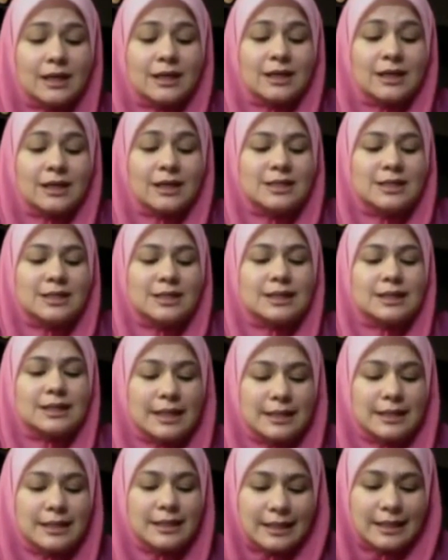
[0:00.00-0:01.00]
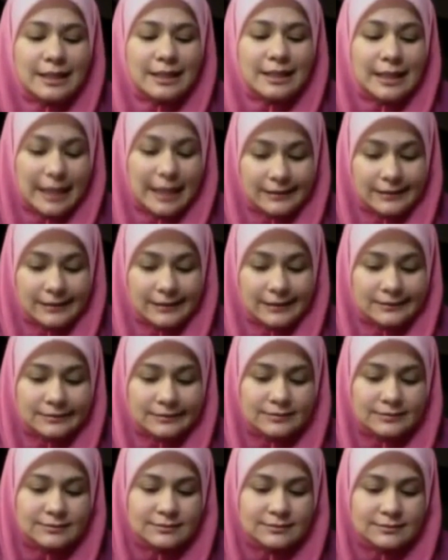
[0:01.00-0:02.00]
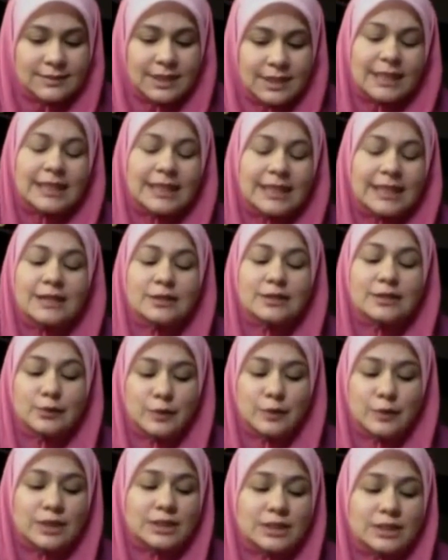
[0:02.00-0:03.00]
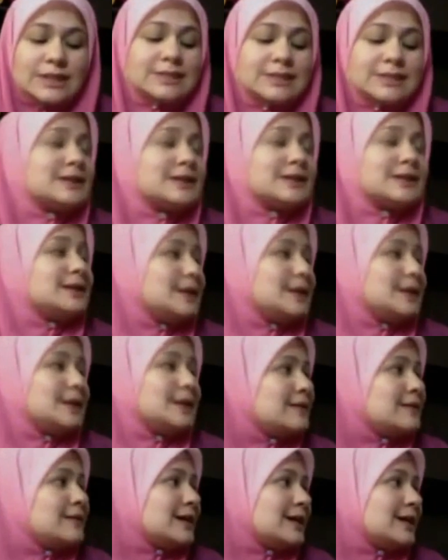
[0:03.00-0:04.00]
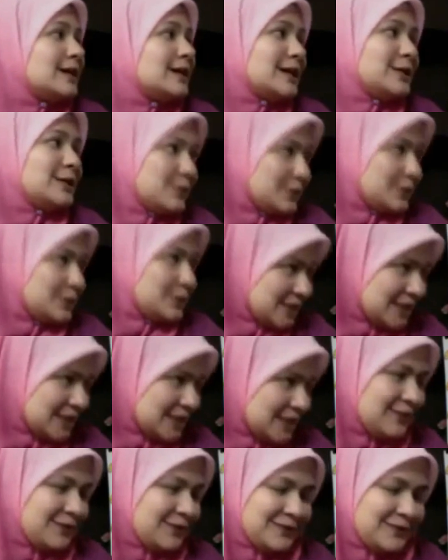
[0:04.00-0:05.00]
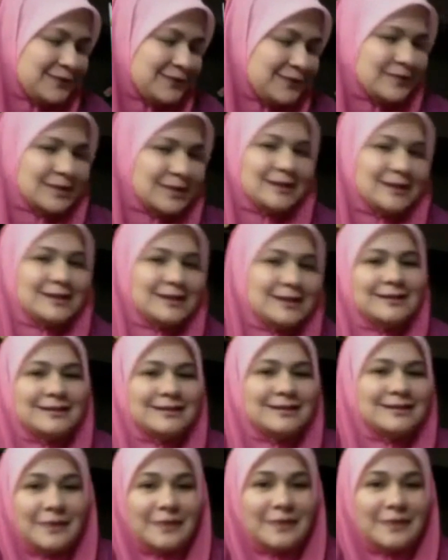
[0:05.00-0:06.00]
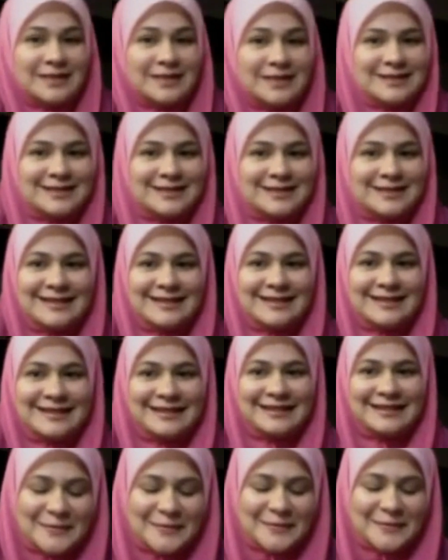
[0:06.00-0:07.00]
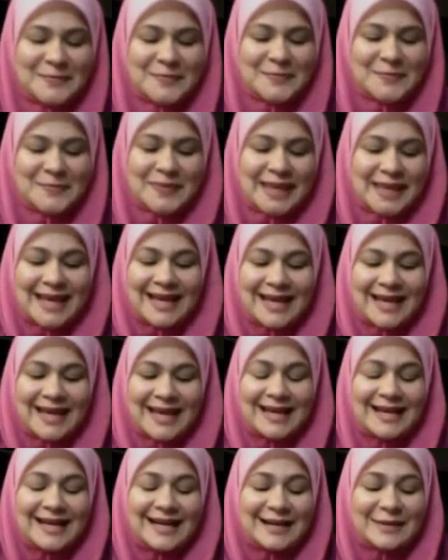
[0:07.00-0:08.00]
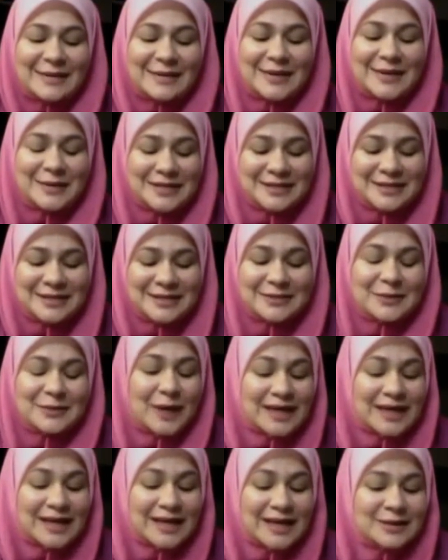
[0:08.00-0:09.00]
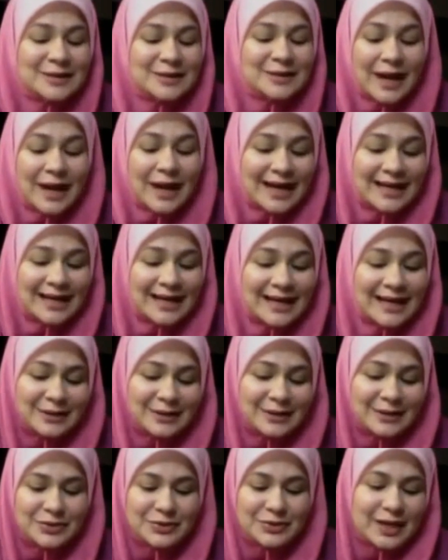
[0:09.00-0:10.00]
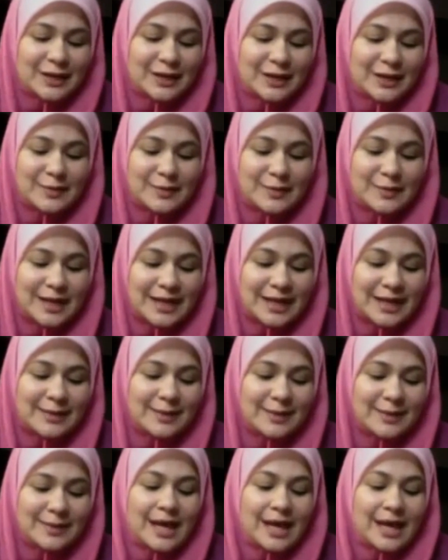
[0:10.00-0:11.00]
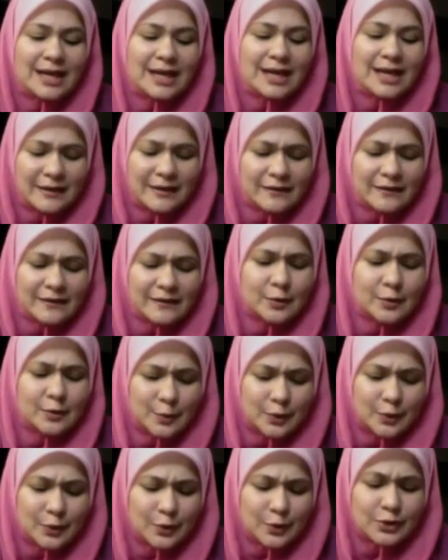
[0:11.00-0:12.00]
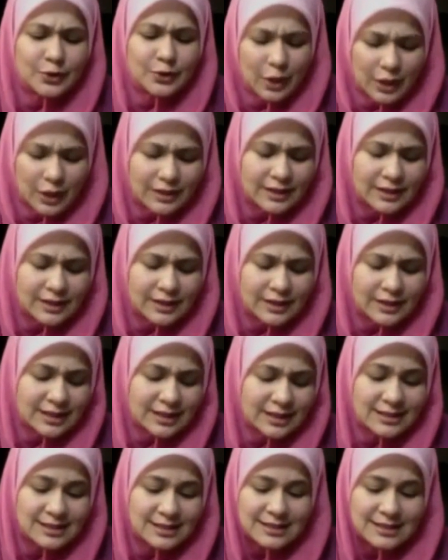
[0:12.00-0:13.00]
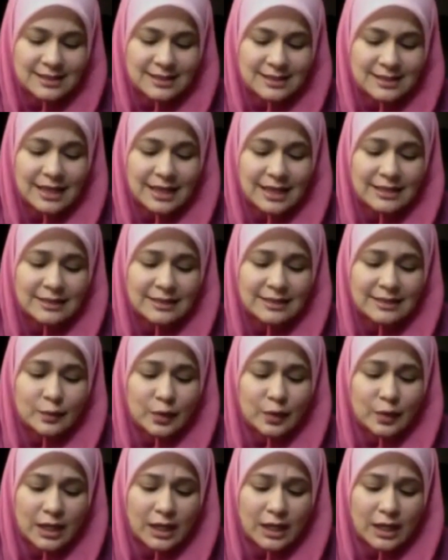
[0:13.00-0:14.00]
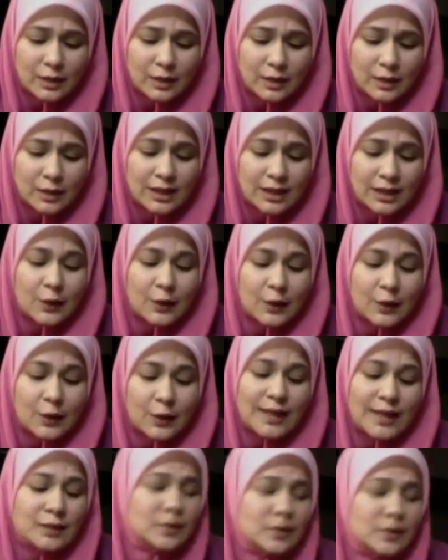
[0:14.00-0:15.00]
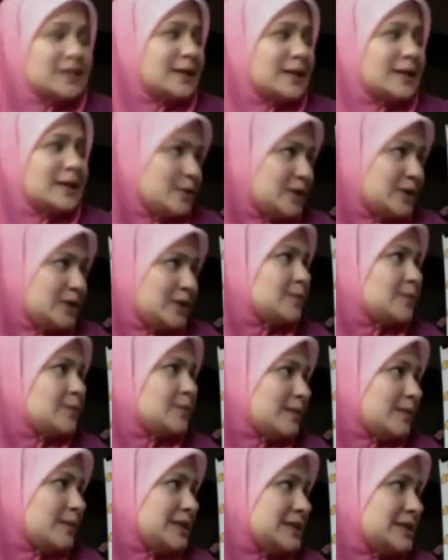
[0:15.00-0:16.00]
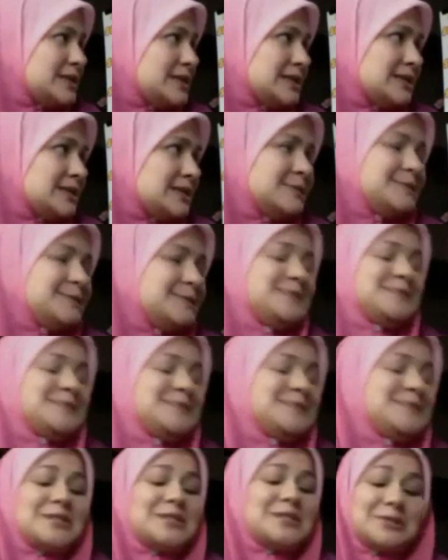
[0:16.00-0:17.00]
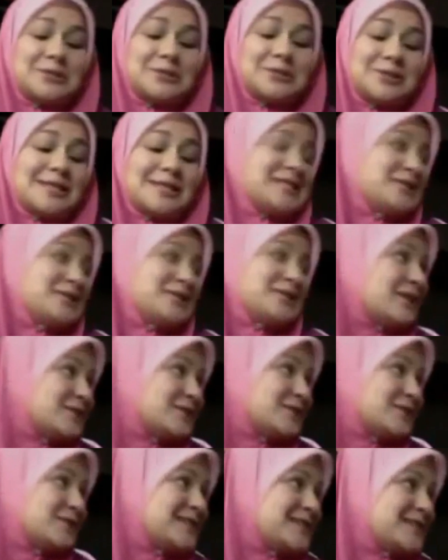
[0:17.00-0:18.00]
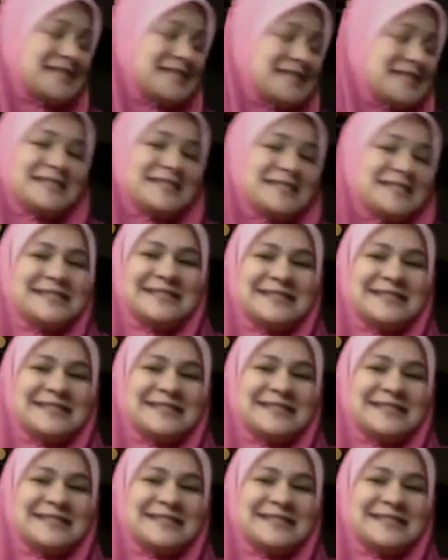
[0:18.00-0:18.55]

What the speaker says: Encik Tan King Liang. He asked on Twitter. He's the Kedah Gerakan Youth Chief, the famous Tan King Liang. He wants to know, wonder why Datuk Sri Anwar Ibrahim never proposed all the things he said under Borak Anwar when he was Deputy Prime Minister. So yes, you have to answer that.